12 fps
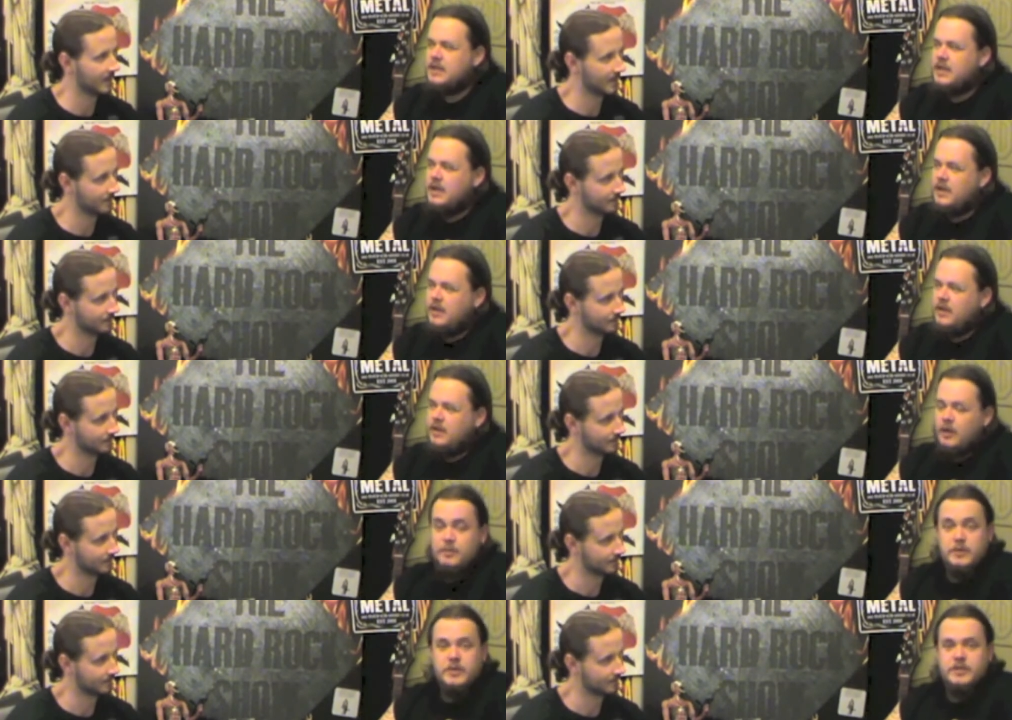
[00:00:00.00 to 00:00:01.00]
Speaker 1: Yep.
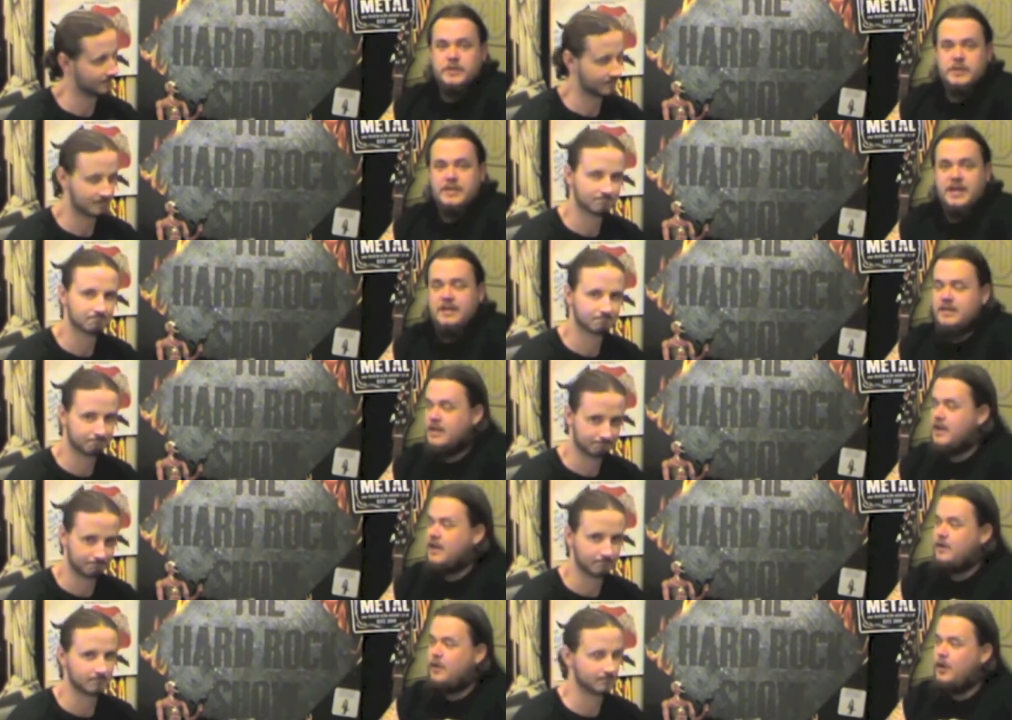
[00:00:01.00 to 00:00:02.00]
Hope you enjoyed that,
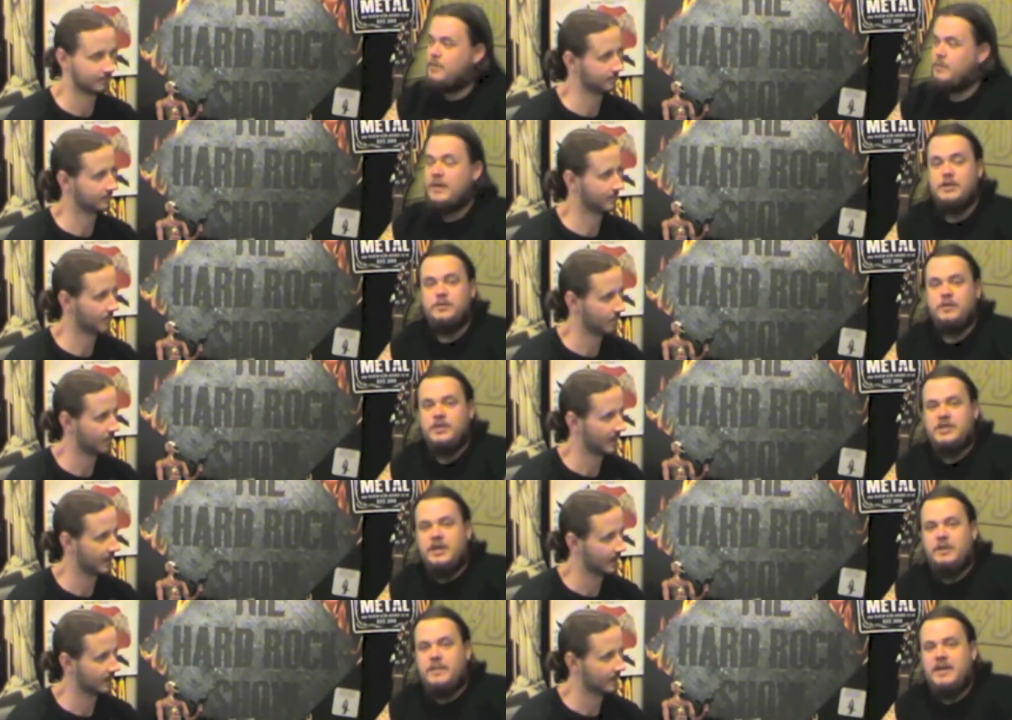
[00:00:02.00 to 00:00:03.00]
and I hope it makes you want
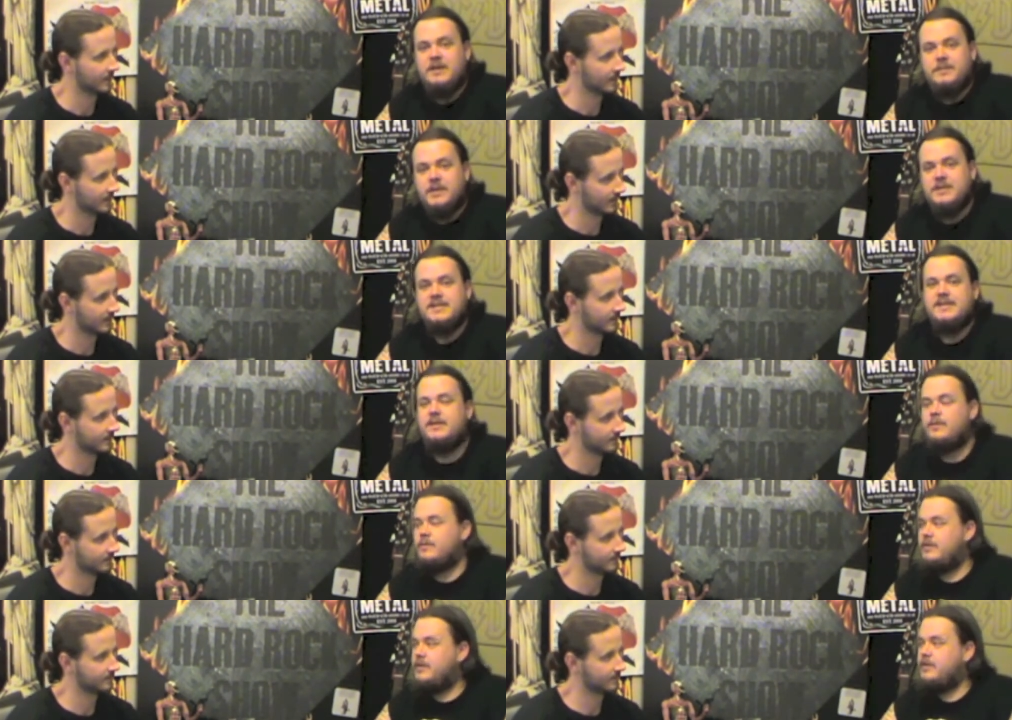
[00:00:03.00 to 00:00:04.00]
to check them out because they're
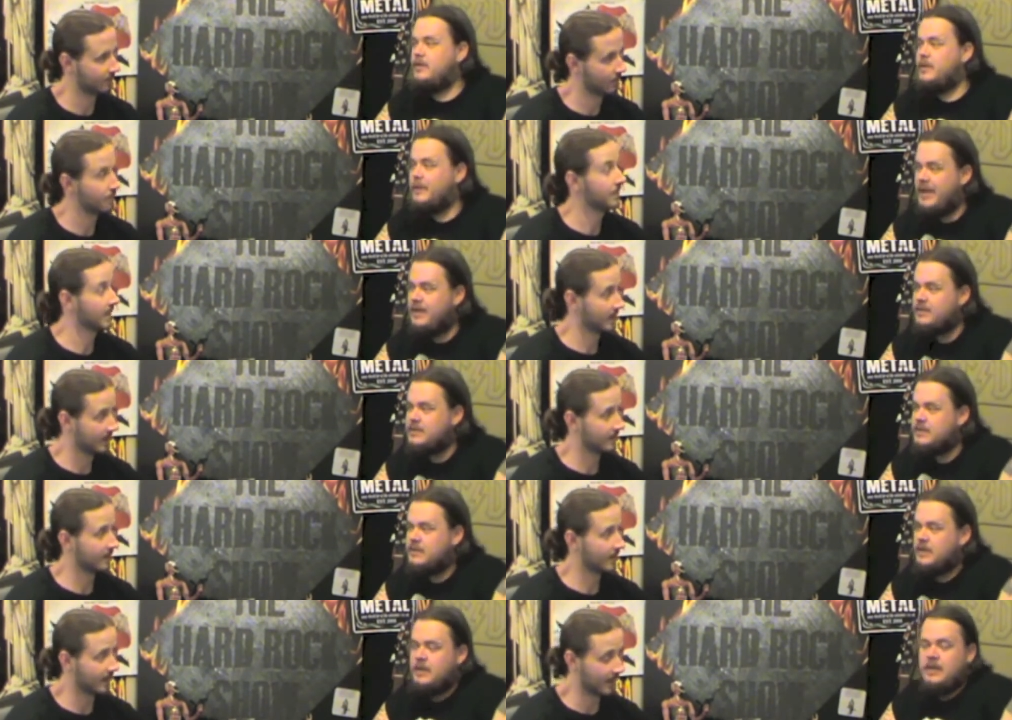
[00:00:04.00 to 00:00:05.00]
a really cool band.
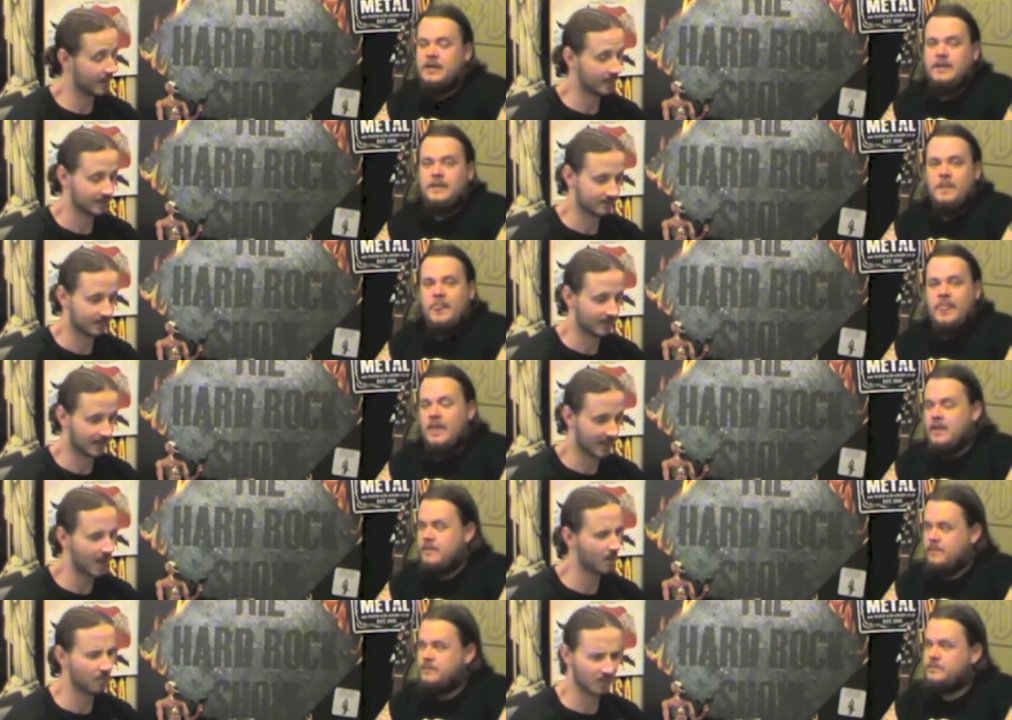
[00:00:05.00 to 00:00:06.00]
Speaker 2: They are.
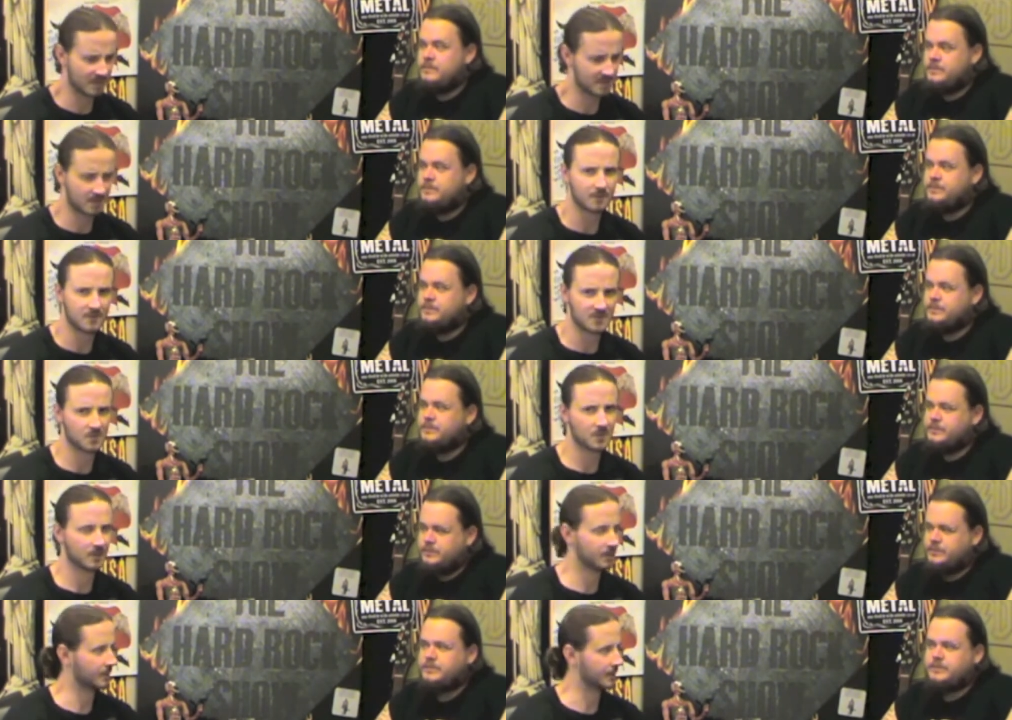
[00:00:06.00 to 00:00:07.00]
The album itself is
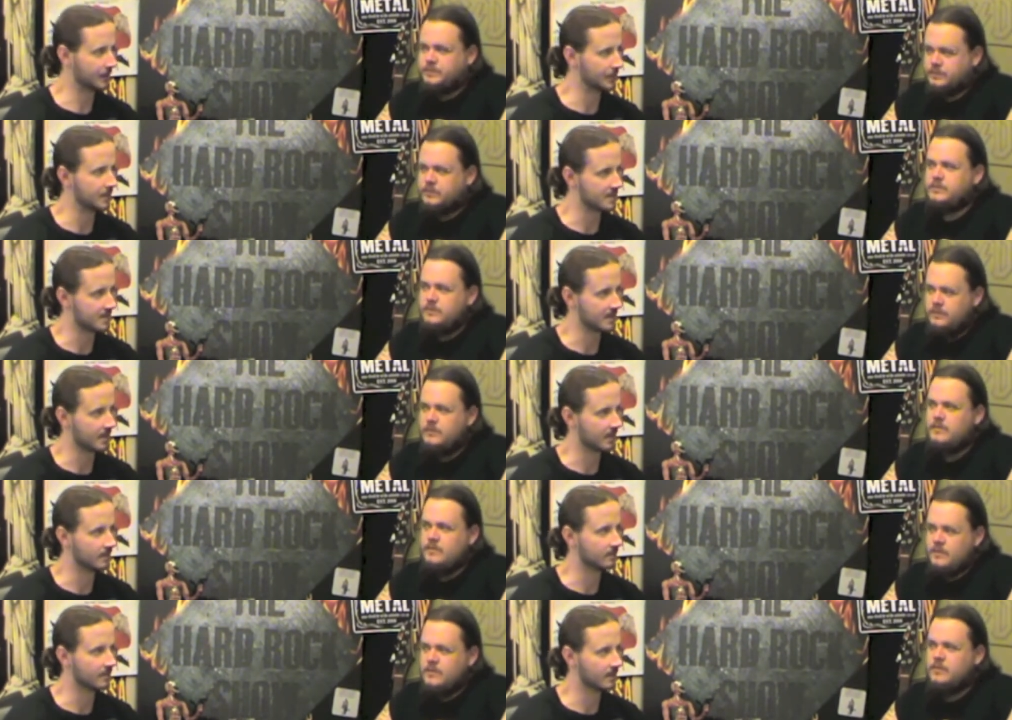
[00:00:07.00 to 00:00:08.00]
really, really good.
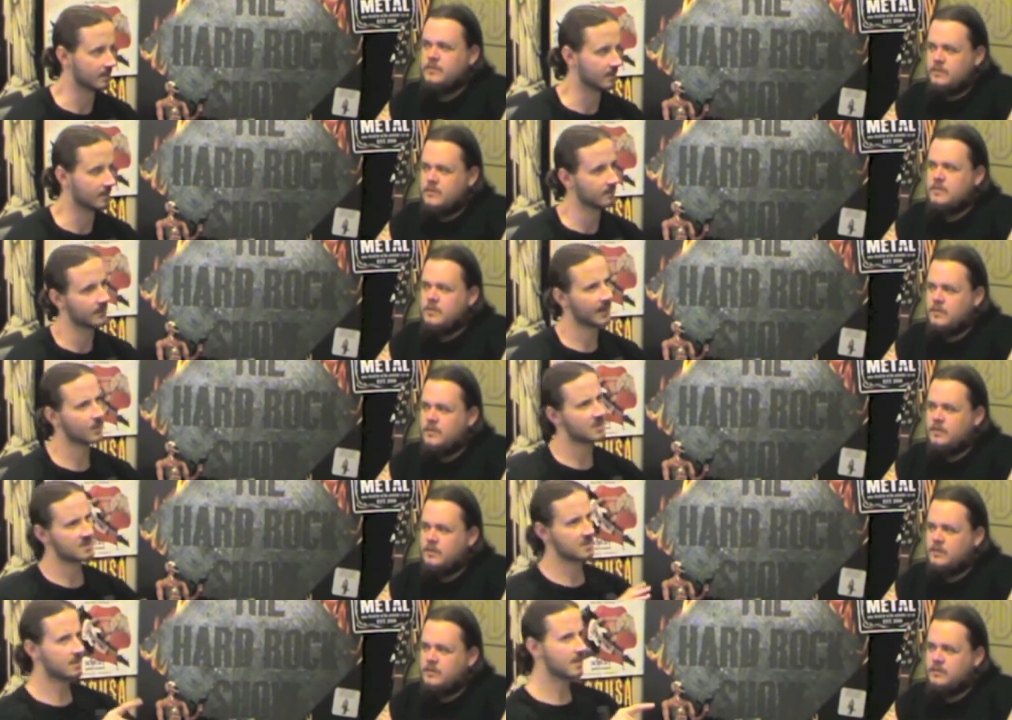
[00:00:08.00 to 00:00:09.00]
So they
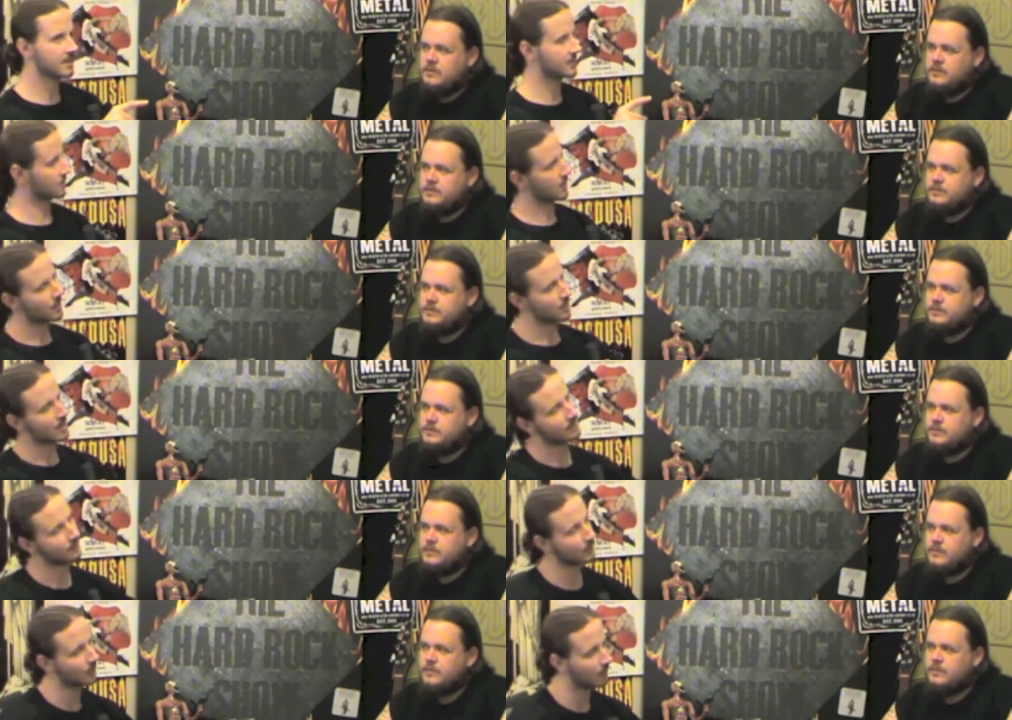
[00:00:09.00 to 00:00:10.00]
were signed to
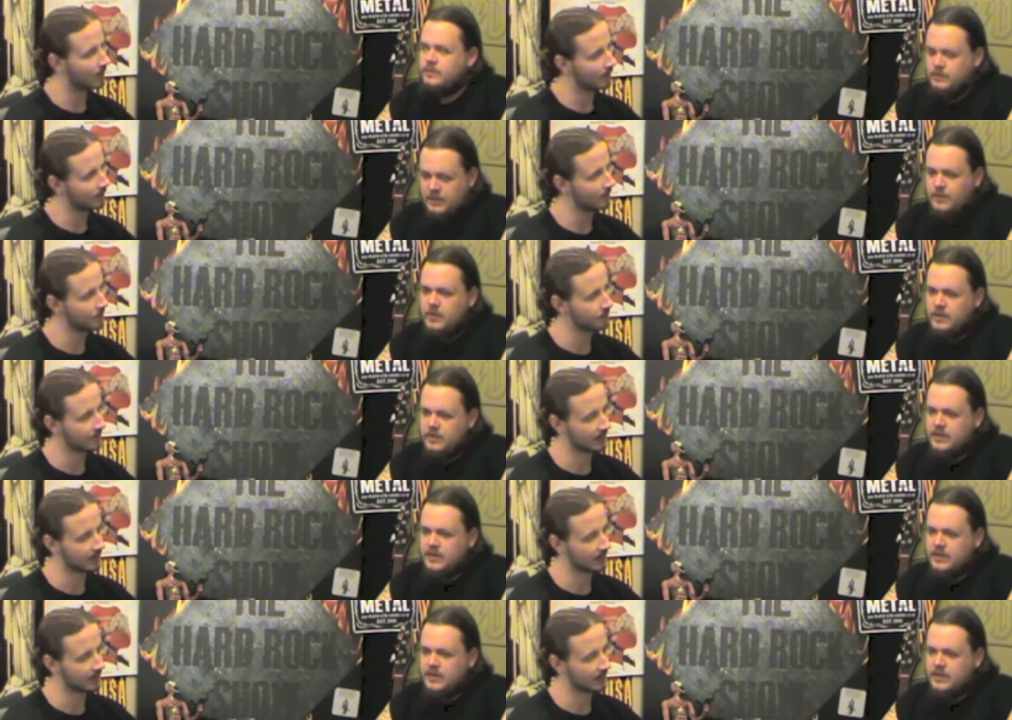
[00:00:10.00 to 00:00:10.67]
Roadrunner for a while. They were,